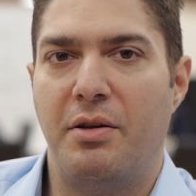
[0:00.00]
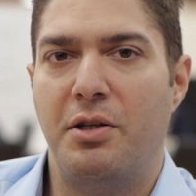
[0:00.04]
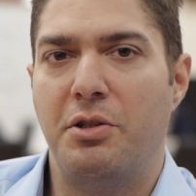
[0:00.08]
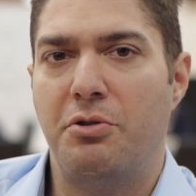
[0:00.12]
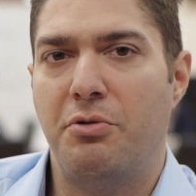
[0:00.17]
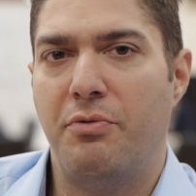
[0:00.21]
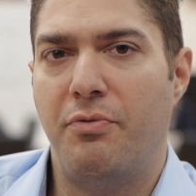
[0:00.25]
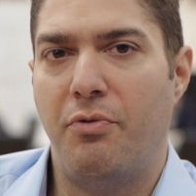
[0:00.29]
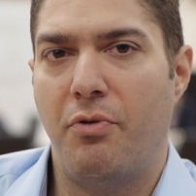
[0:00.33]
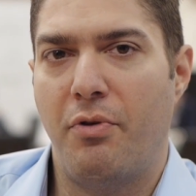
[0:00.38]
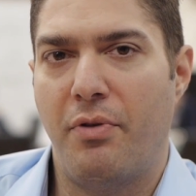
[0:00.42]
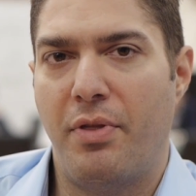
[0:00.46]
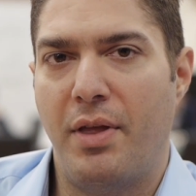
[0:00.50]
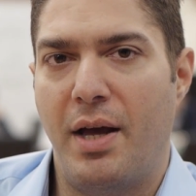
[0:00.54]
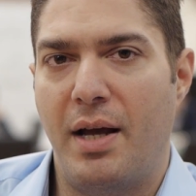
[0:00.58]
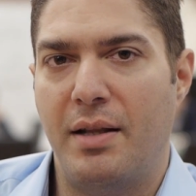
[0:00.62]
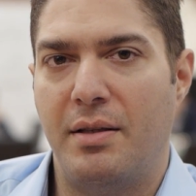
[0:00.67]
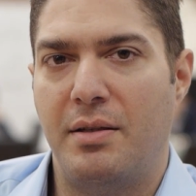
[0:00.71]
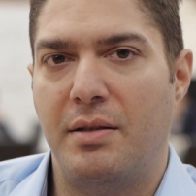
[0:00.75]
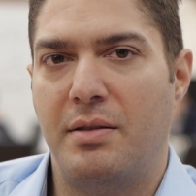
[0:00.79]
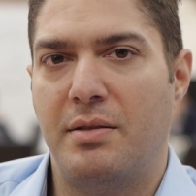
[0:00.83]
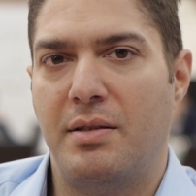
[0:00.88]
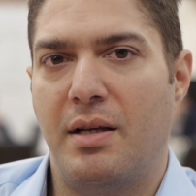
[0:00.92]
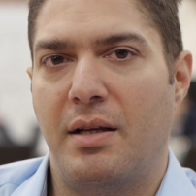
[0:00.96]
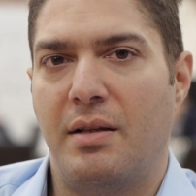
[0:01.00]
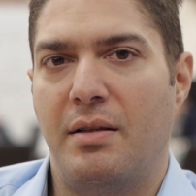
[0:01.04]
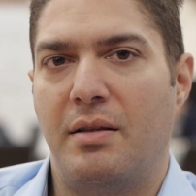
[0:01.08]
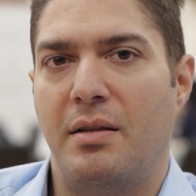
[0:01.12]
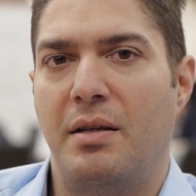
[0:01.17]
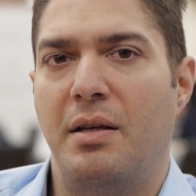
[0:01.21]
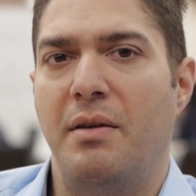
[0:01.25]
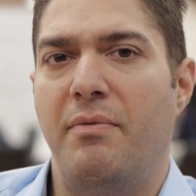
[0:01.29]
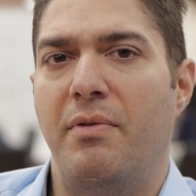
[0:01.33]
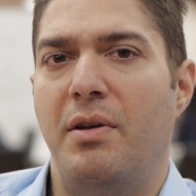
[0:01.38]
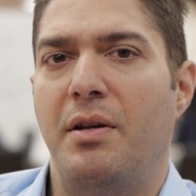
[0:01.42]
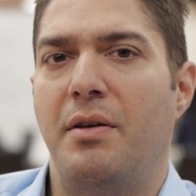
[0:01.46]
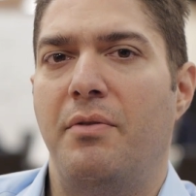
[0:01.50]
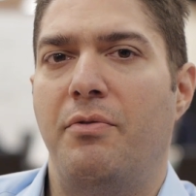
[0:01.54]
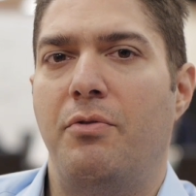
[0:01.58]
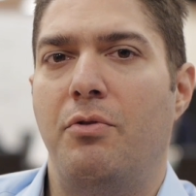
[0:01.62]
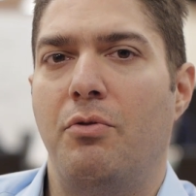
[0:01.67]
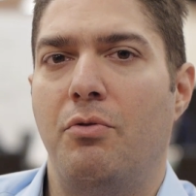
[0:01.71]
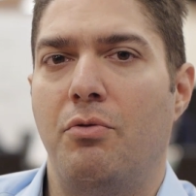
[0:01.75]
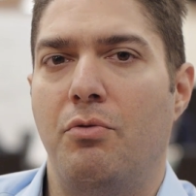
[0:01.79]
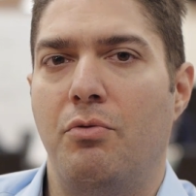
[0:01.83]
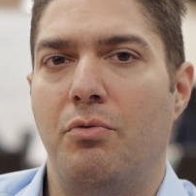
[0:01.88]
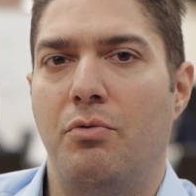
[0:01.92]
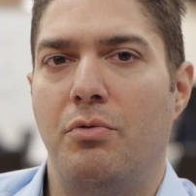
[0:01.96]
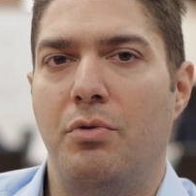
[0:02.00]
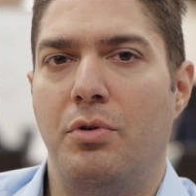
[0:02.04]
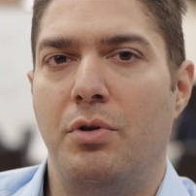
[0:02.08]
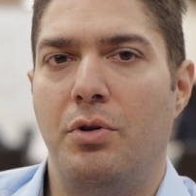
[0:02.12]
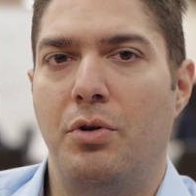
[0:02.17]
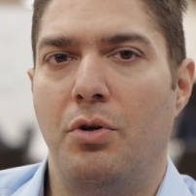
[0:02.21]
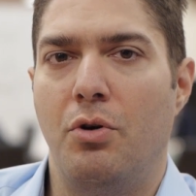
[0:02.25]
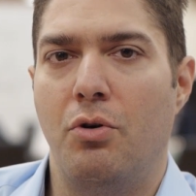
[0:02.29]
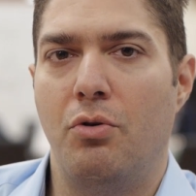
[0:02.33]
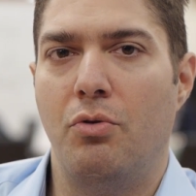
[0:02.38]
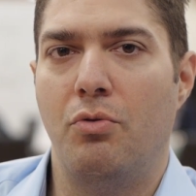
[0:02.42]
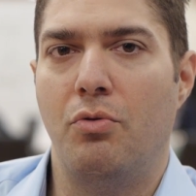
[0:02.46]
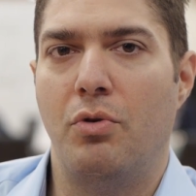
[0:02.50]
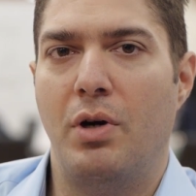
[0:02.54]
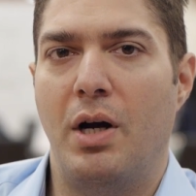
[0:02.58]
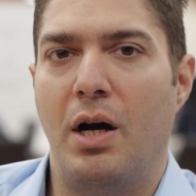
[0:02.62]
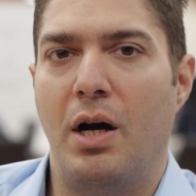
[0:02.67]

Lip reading: The reason for that is that even if you know